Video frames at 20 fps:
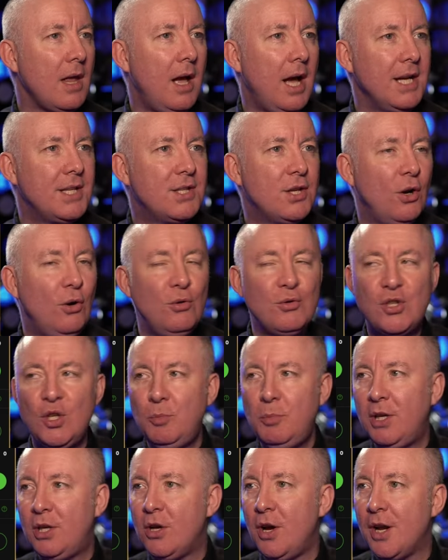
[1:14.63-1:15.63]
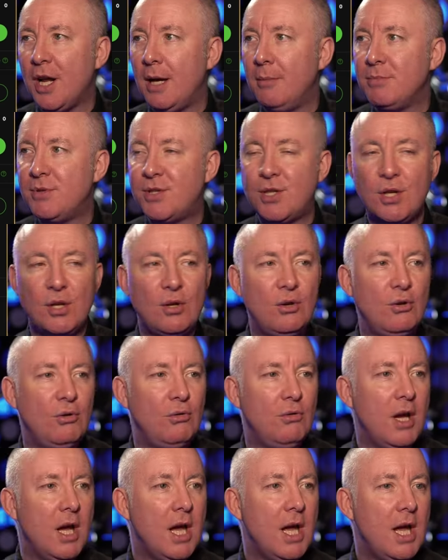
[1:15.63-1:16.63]
I told you we got up
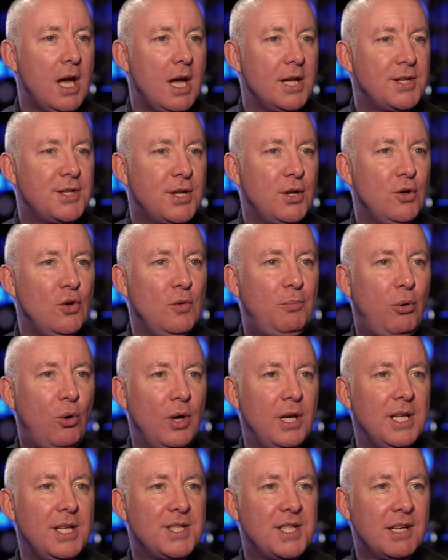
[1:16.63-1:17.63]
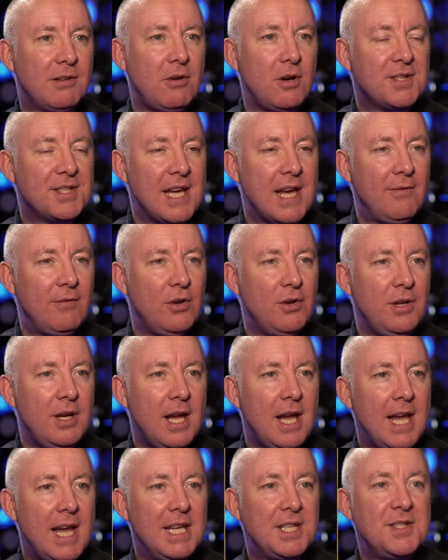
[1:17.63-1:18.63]
to
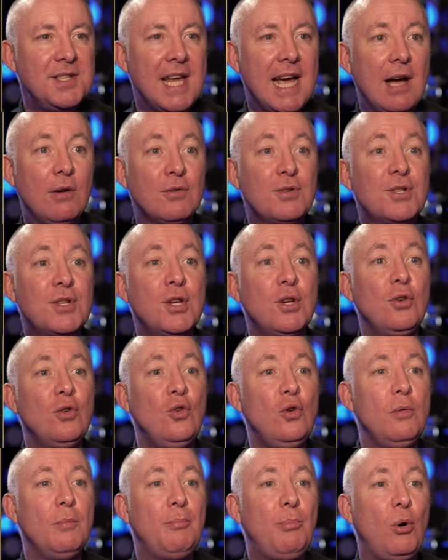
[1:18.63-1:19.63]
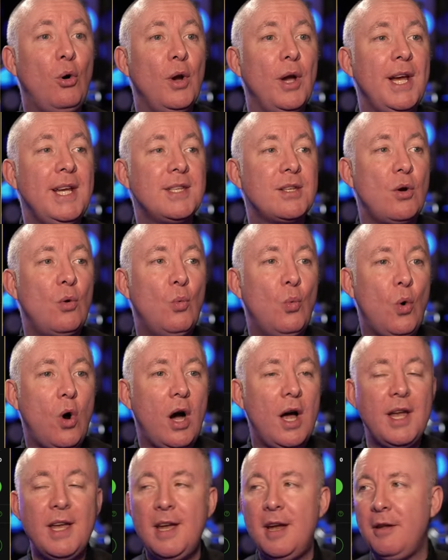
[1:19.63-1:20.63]
2.07. It's now
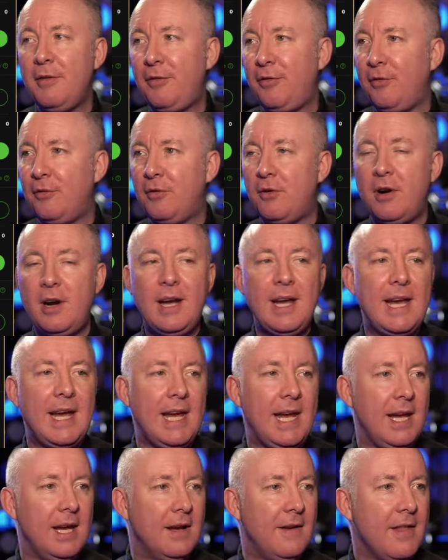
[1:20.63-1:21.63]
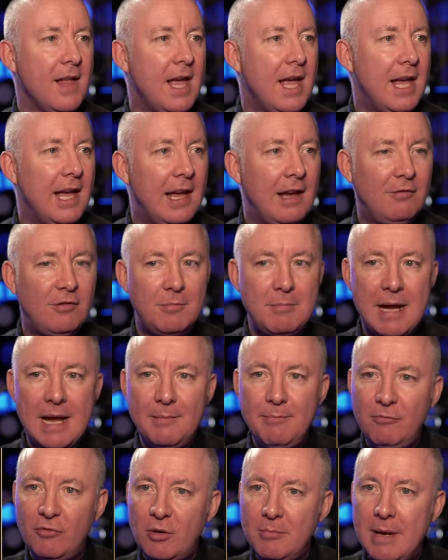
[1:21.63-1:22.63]
2.13.
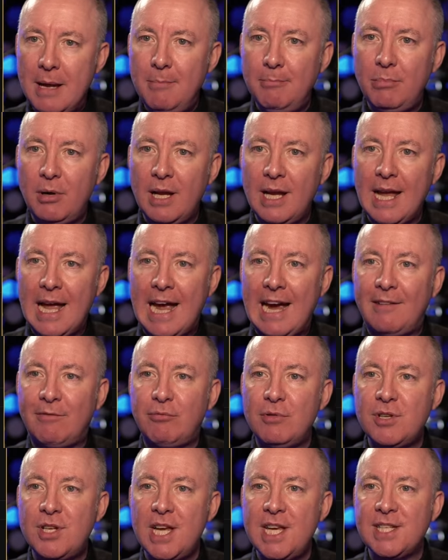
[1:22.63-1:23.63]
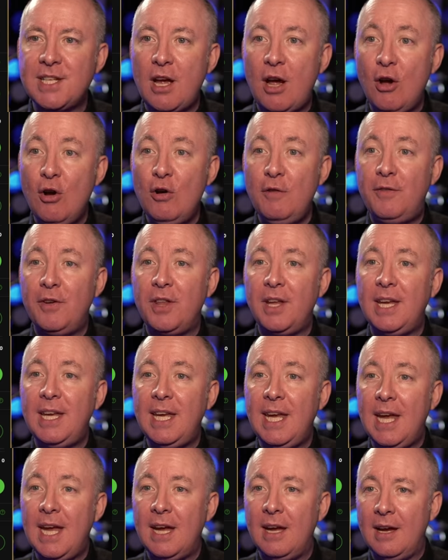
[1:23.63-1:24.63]
Remember, remember, it averages over the
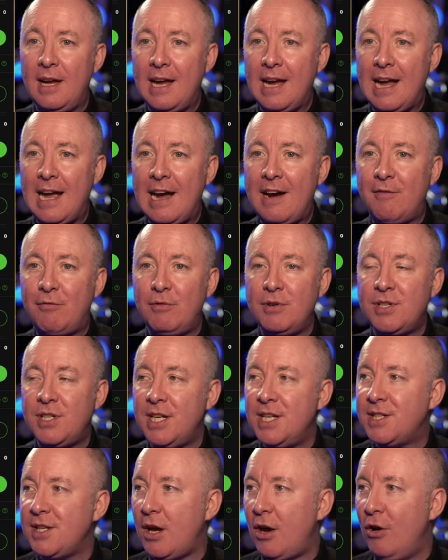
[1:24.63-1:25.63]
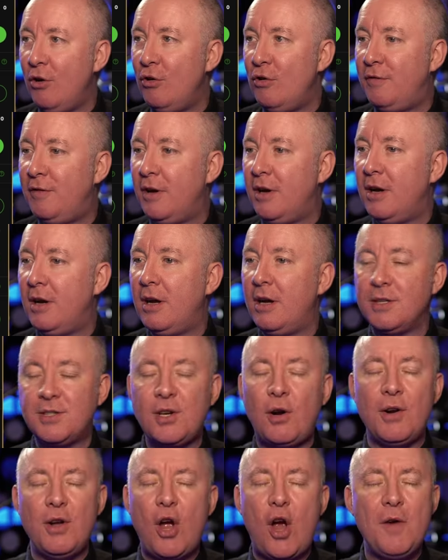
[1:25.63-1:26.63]
year. It averages over,
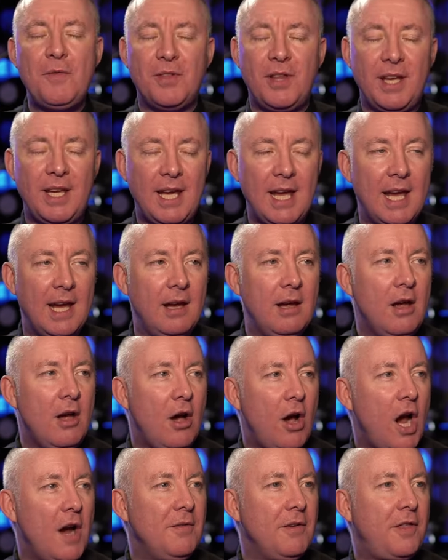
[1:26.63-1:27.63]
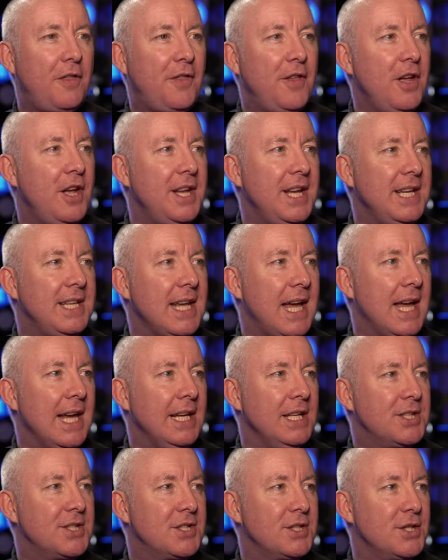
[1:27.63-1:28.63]
sorry, not over the year, over 30
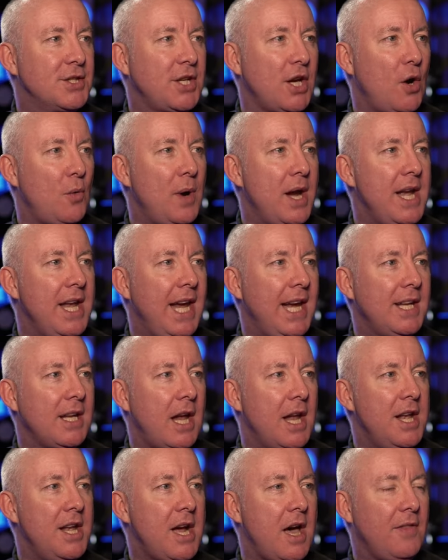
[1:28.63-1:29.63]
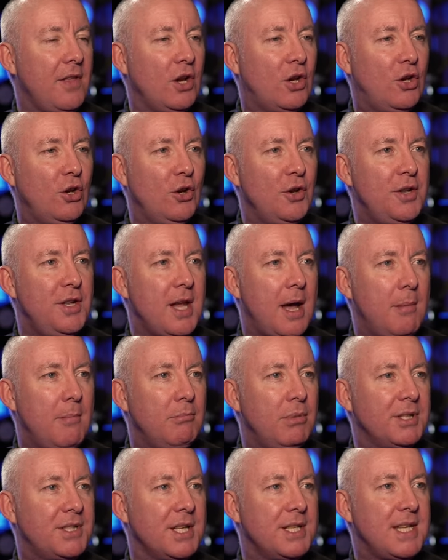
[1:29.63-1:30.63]
days. So we need another good
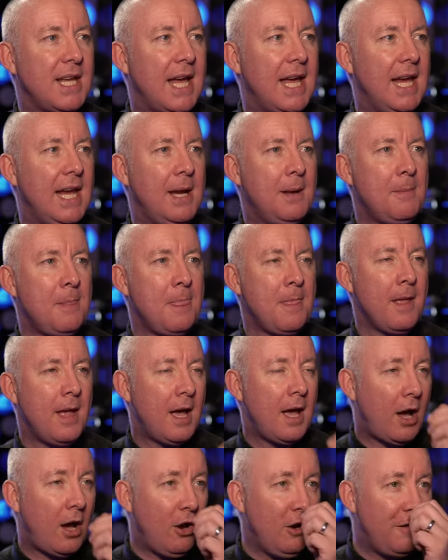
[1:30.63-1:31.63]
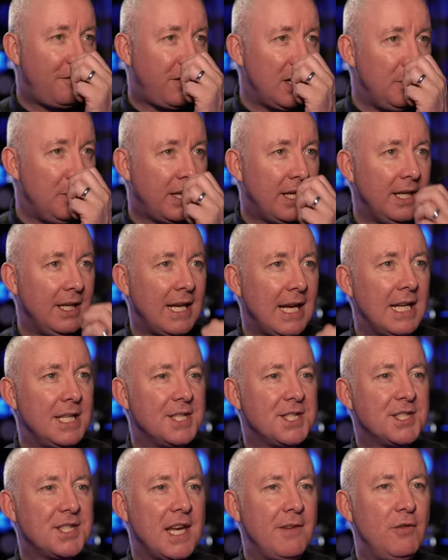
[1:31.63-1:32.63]
number today. Hopefully, we can
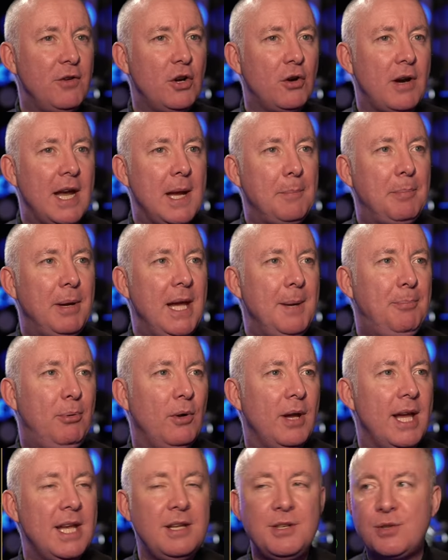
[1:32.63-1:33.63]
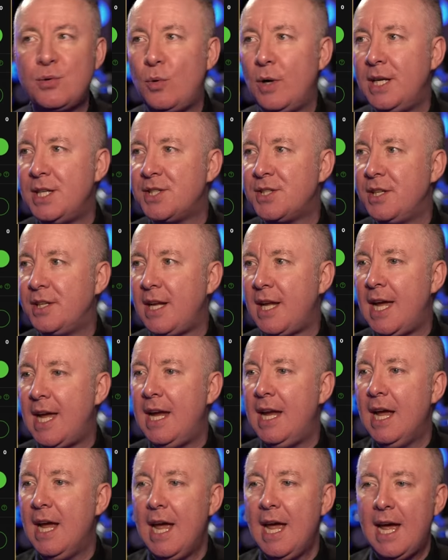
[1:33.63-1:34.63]
get seven or eight people in Twitch
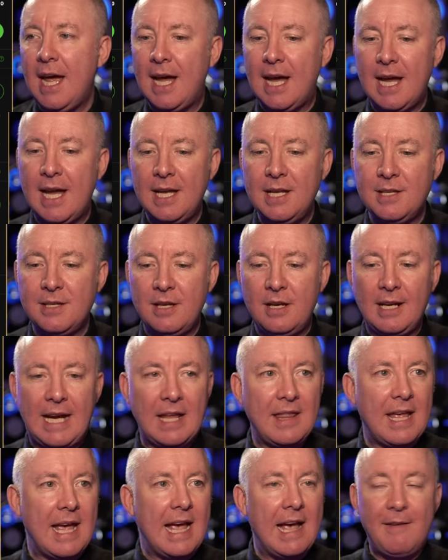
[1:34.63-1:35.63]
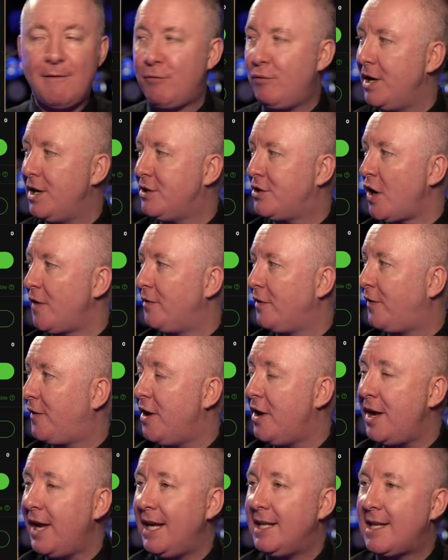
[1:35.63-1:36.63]
today and uh, get the average over
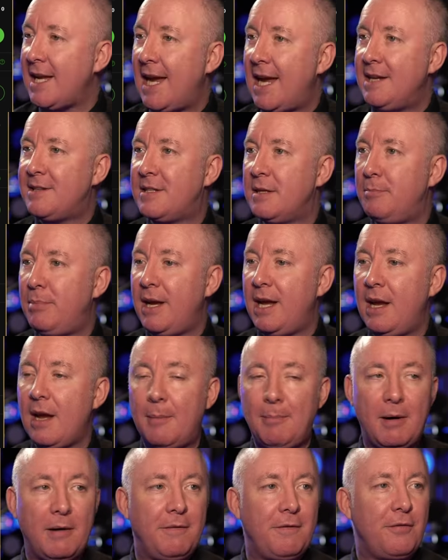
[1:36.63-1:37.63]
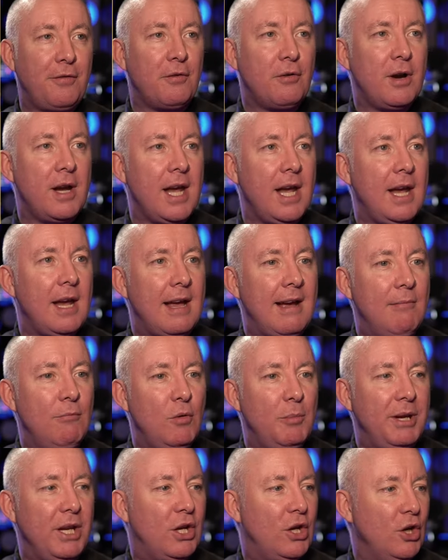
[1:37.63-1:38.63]
30 days to be above three,
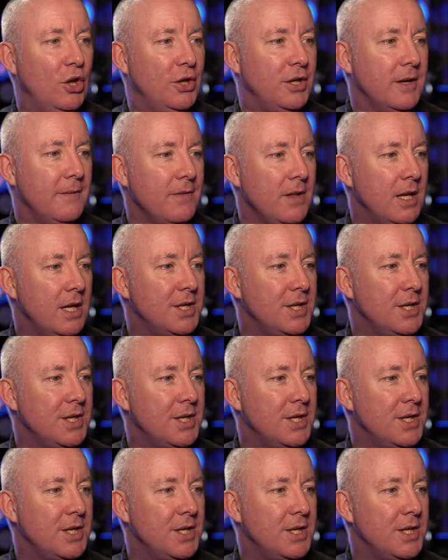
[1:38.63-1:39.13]
and we'll be good.